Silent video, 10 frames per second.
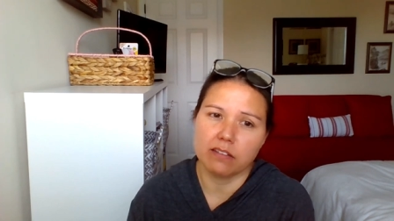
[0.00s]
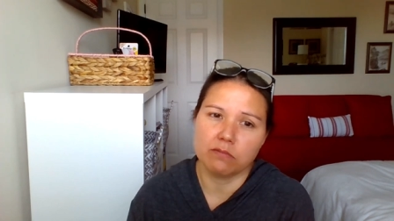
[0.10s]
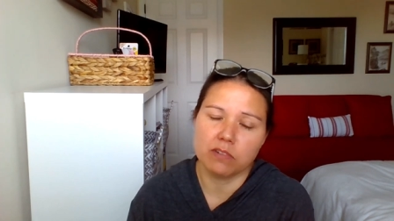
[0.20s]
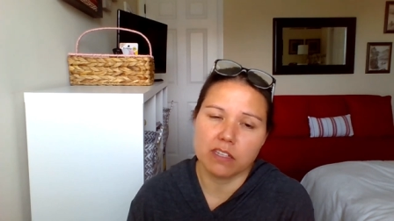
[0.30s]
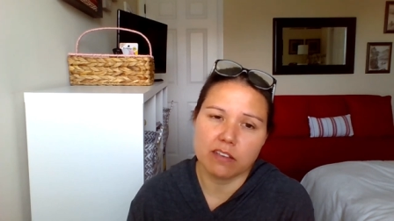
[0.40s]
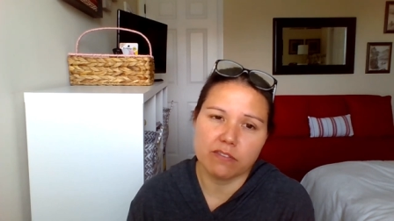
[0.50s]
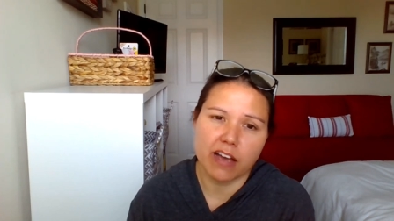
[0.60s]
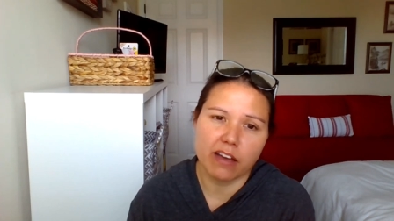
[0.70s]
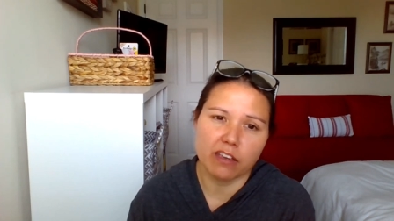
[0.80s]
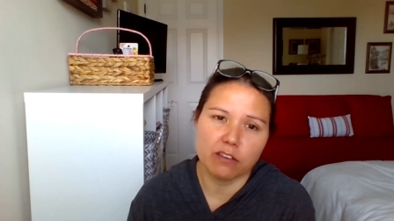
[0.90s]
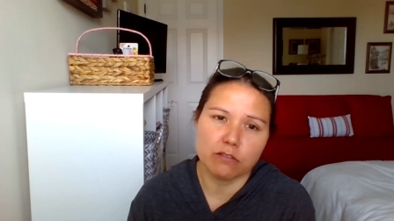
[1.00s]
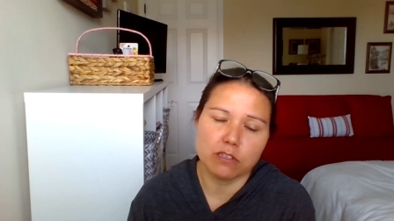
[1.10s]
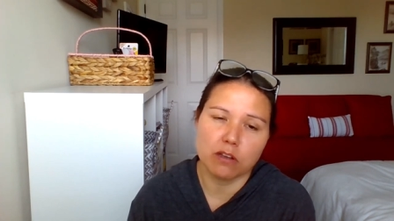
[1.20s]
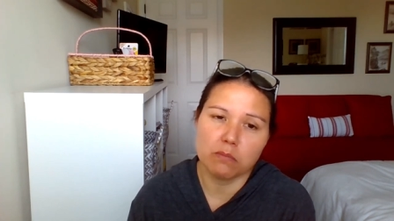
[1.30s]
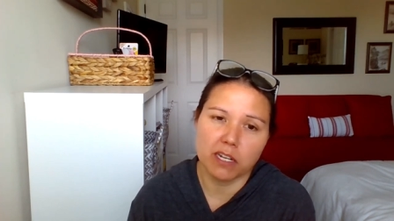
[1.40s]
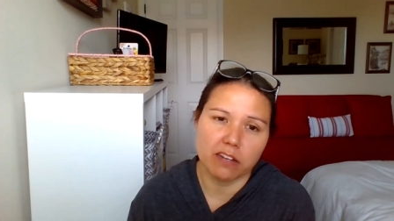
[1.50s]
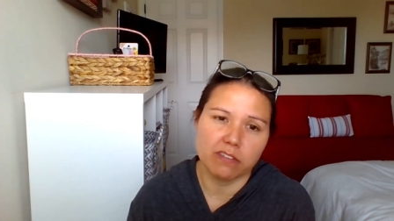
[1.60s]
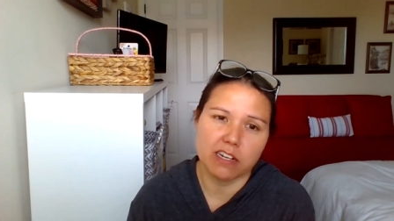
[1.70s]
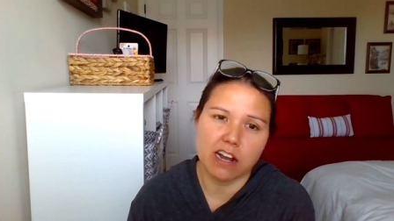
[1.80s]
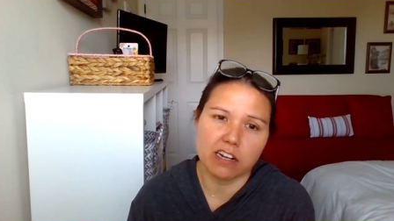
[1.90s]
really value so many of
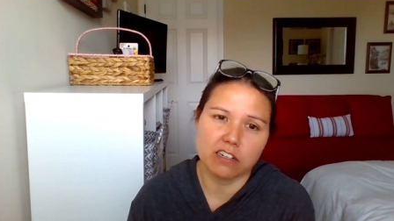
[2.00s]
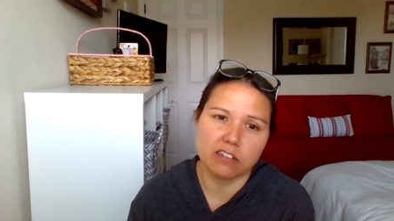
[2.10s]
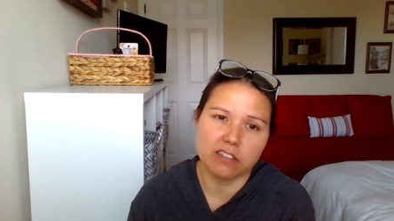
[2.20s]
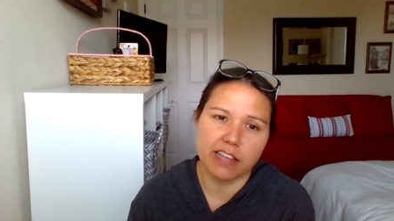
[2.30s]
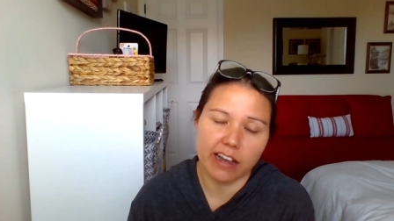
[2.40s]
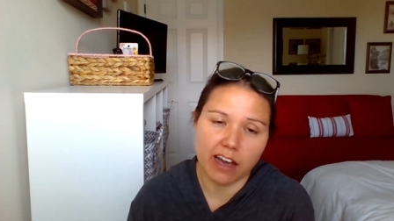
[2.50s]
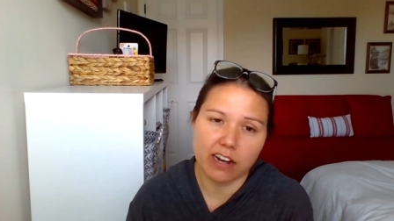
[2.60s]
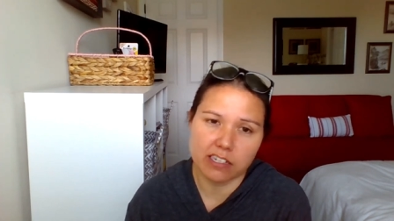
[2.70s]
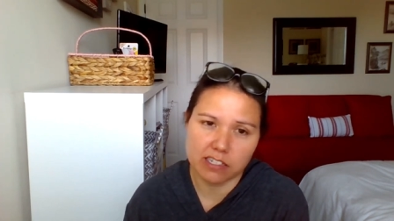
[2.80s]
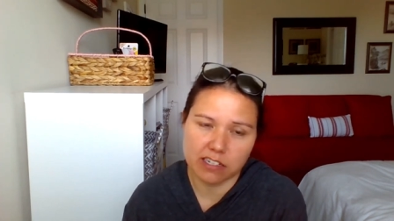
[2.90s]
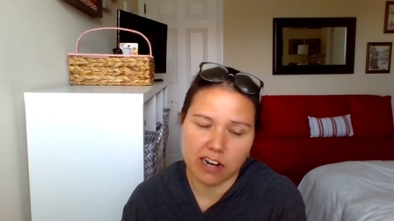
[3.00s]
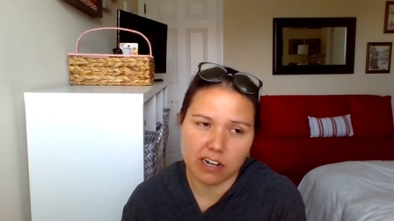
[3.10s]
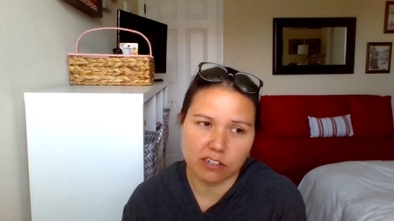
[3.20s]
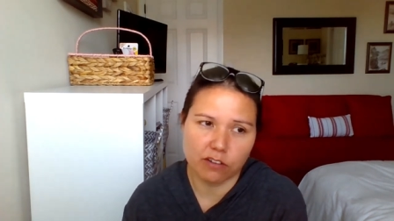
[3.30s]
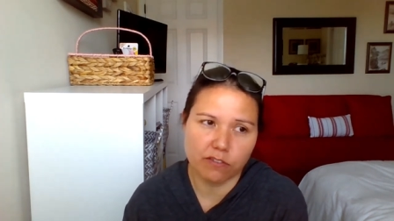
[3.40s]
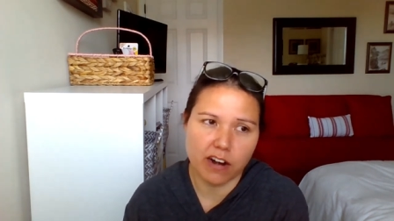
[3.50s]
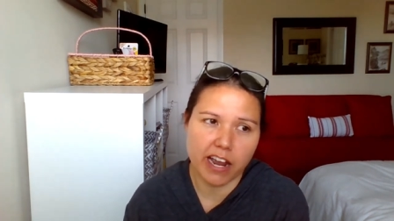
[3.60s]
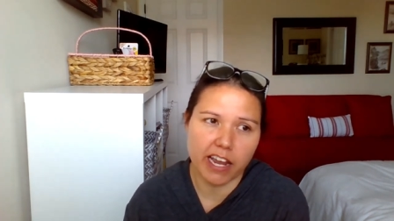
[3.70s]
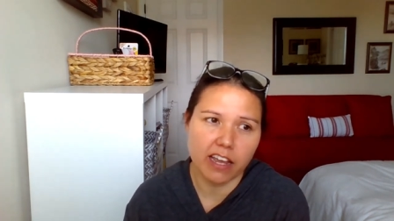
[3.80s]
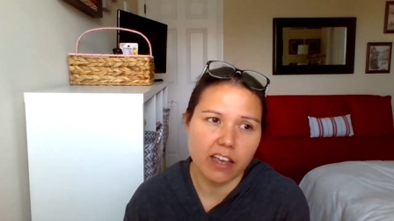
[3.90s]
the doctors that got us to Dr.
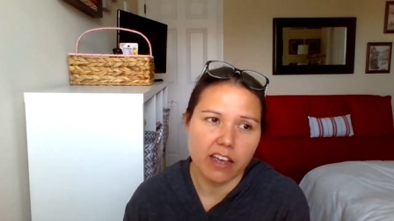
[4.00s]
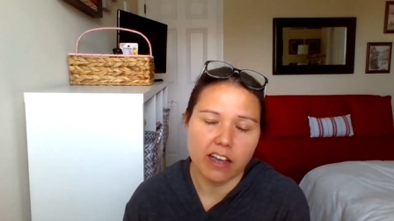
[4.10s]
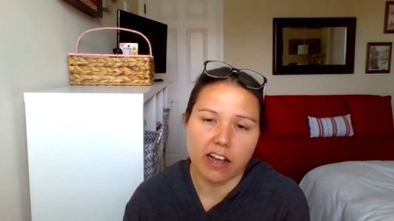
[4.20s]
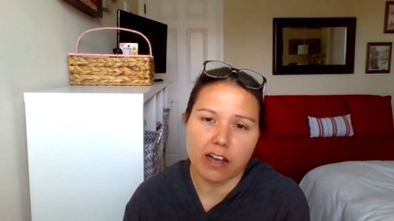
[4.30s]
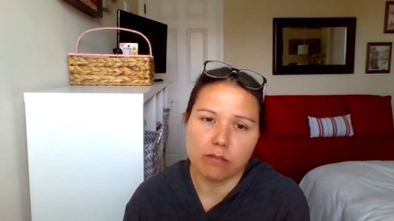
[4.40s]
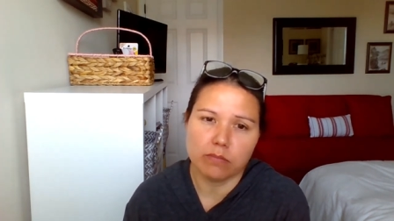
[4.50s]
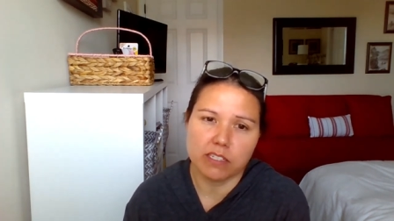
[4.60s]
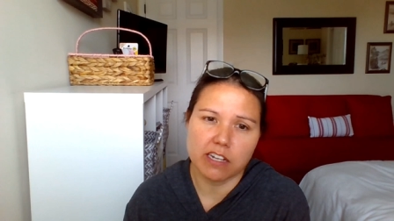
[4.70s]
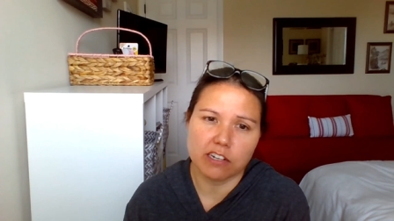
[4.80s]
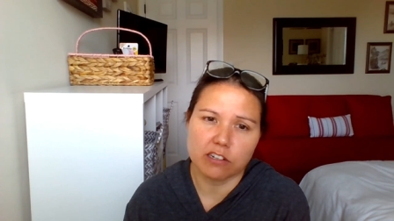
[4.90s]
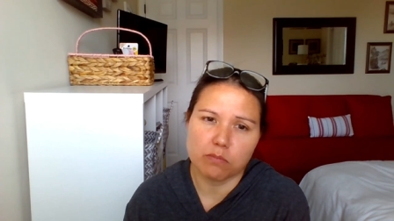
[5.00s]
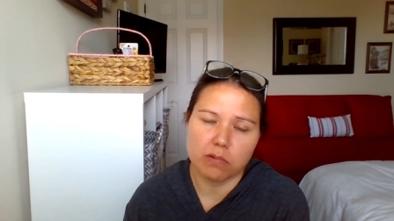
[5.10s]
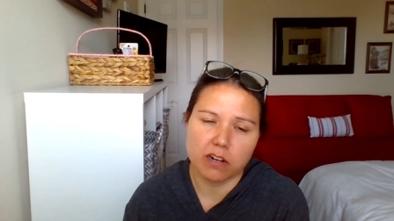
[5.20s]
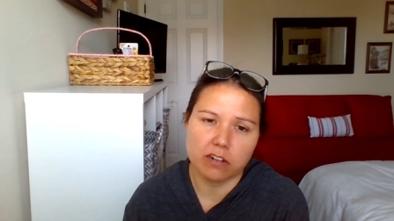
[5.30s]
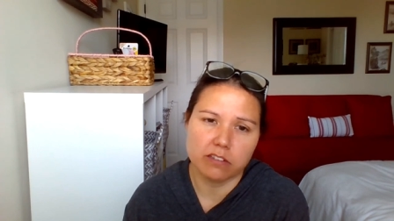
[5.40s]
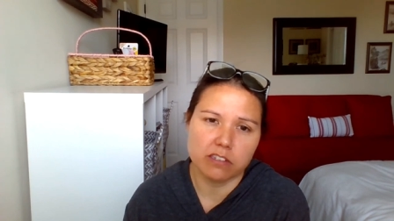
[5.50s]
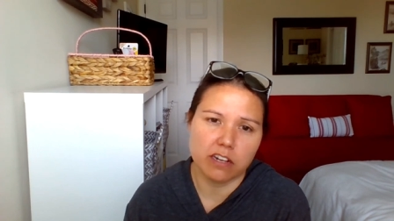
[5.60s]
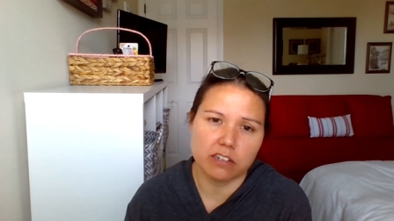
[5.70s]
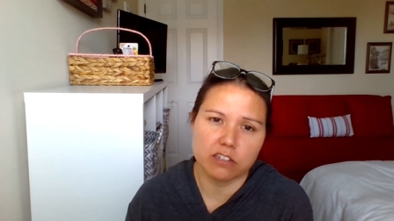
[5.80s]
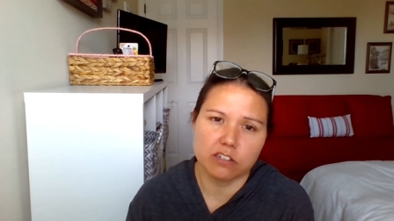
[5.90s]
Fry. Dr. Burns,
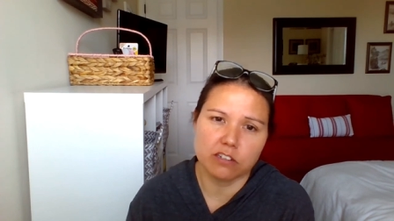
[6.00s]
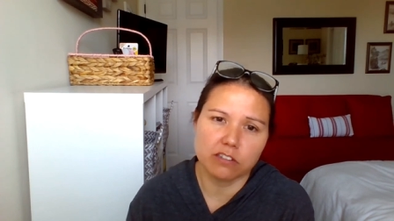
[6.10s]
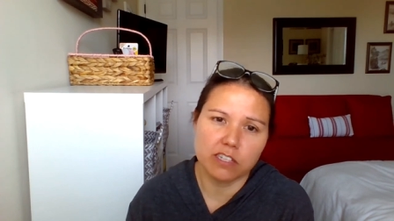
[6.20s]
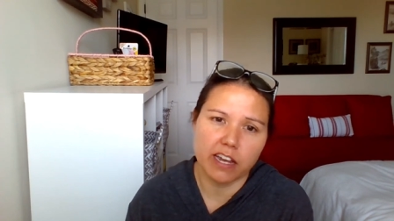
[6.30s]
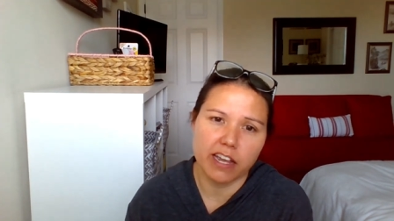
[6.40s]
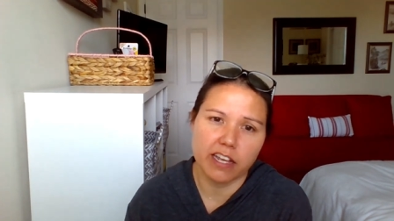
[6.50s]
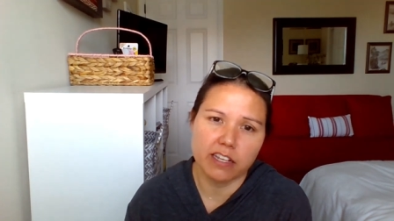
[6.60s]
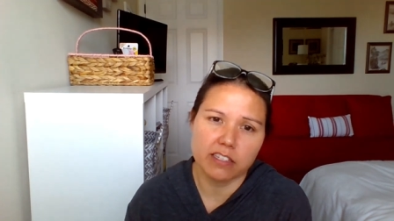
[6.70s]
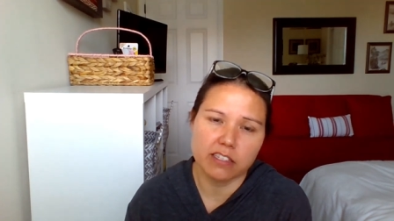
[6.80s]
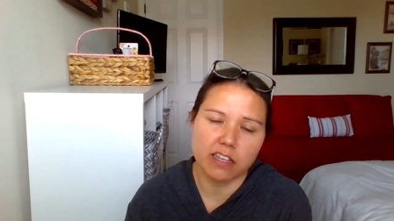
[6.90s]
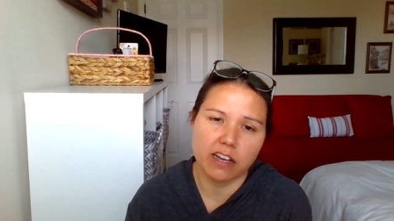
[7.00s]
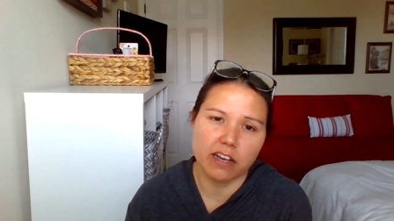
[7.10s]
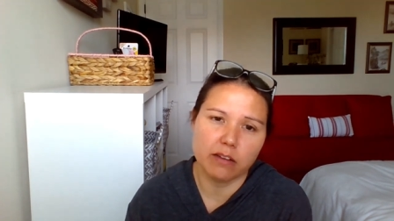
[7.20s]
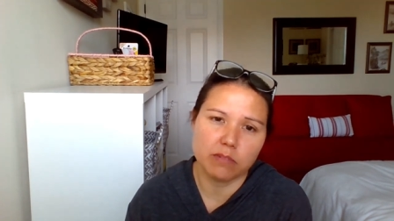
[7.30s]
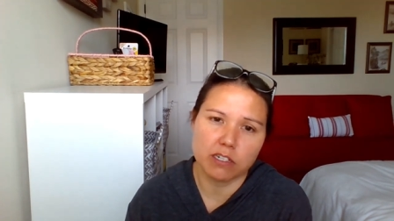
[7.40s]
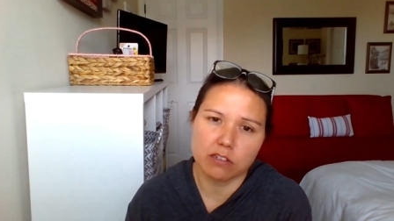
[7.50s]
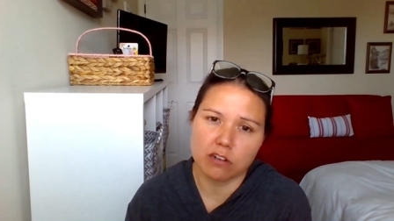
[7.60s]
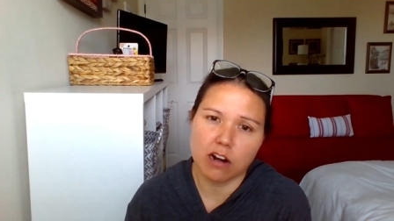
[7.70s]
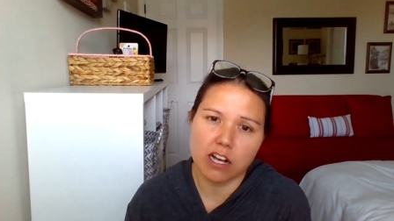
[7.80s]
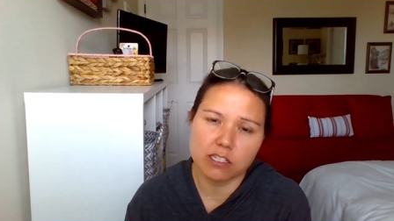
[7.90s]
Dr. Schulteis, Nurse
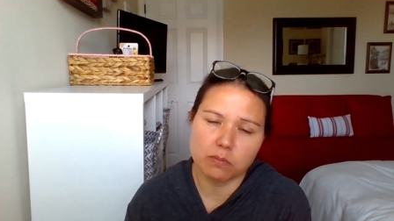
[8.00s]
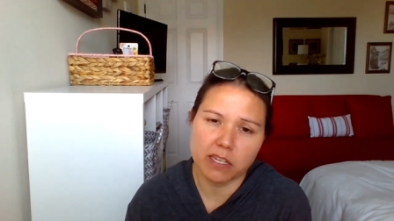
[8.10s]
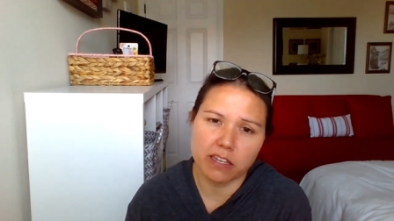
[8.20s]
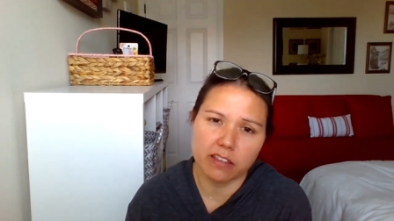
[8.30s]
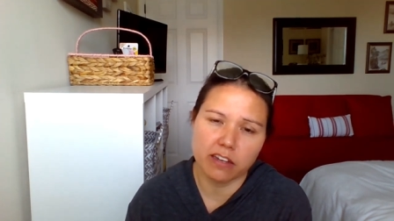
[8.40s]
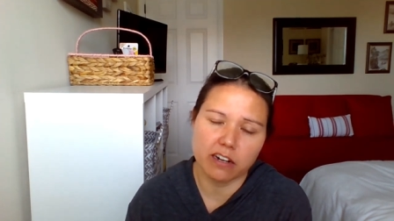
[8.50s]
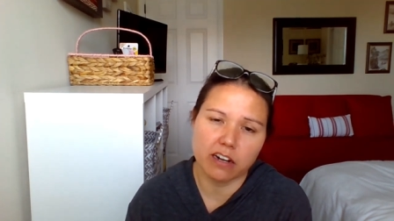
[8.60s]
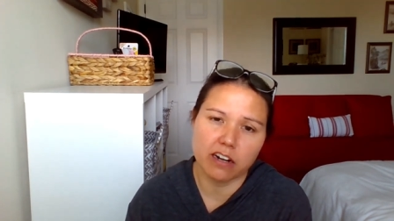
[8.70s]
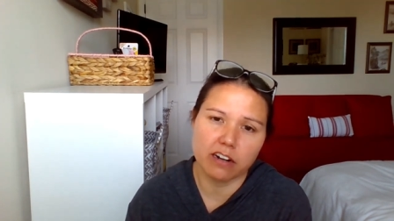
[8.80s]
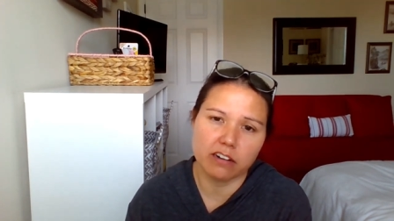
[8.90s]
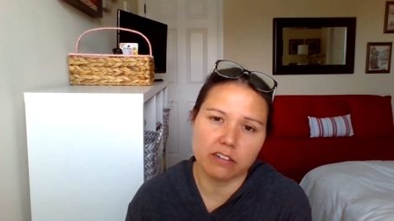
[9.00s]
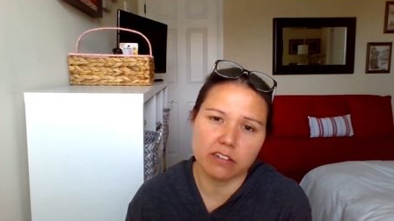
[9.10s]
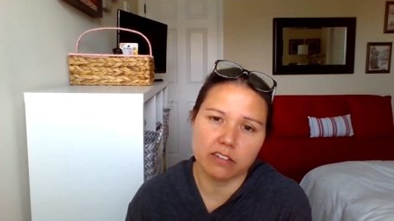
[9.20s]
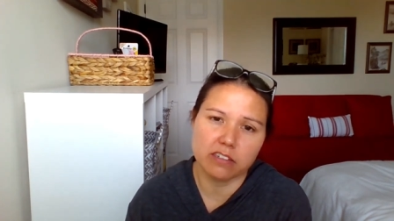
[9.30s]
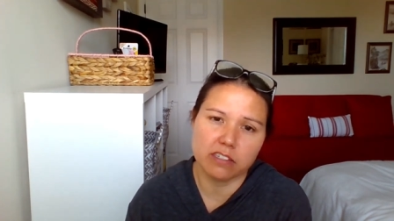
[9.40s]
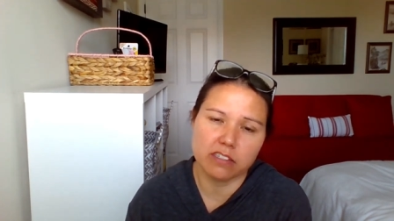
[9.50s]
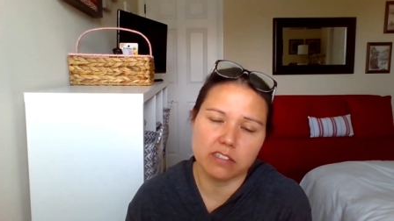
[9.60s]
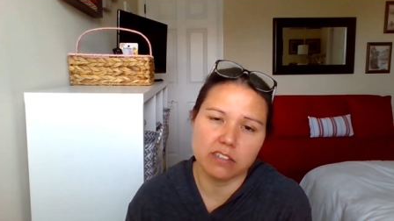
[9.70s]
Crosby, there are just